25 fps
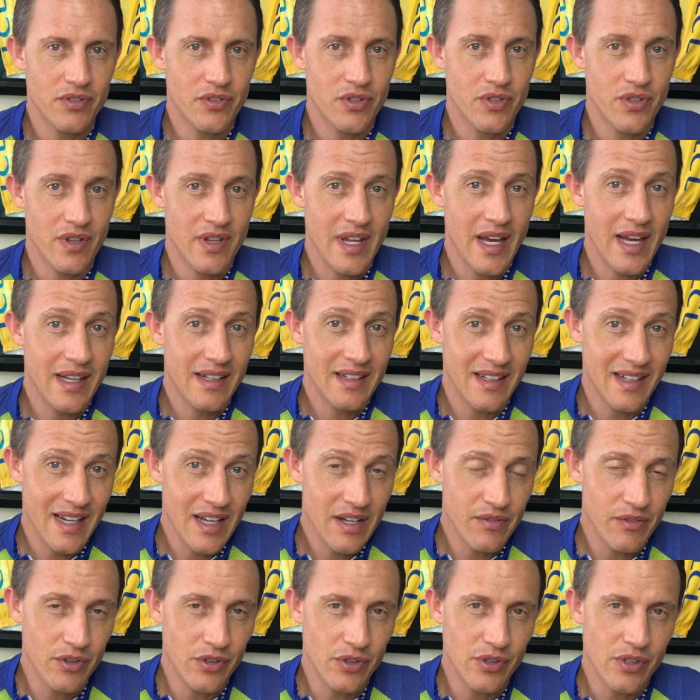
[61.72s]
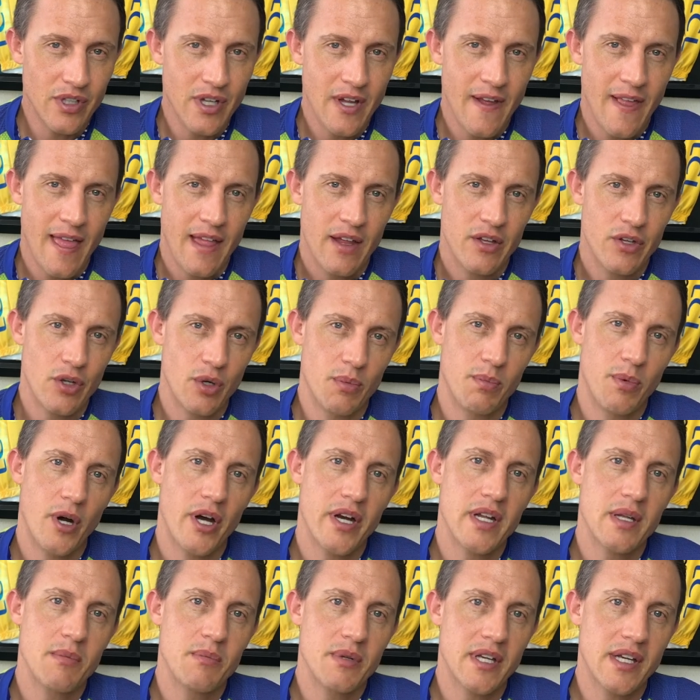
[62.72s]
to that level, your
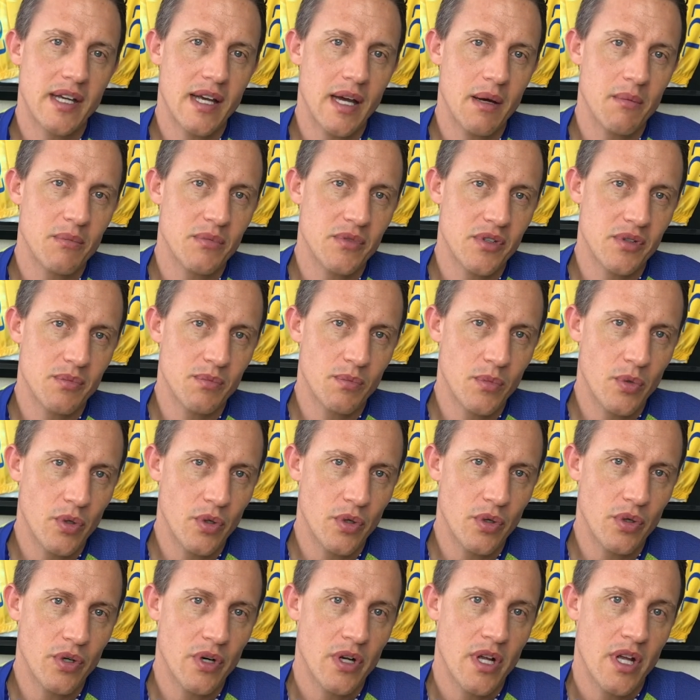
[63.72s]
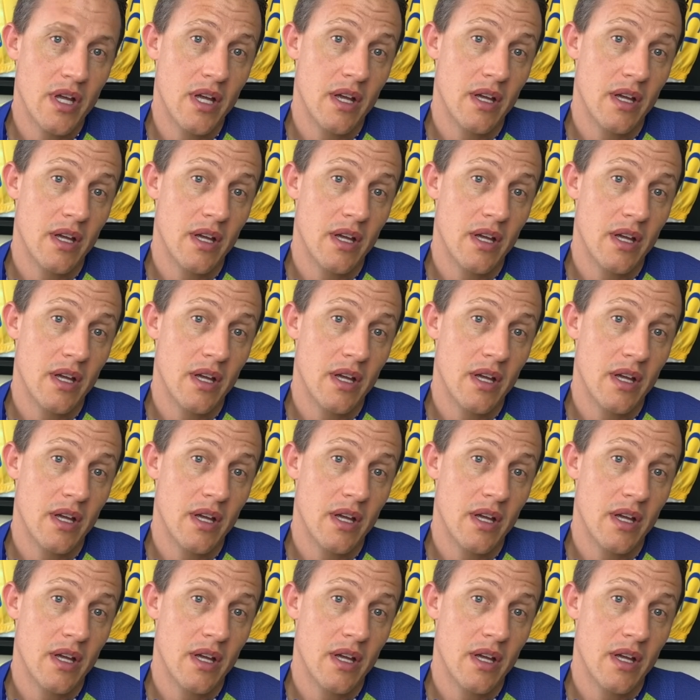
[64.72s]
body becomes more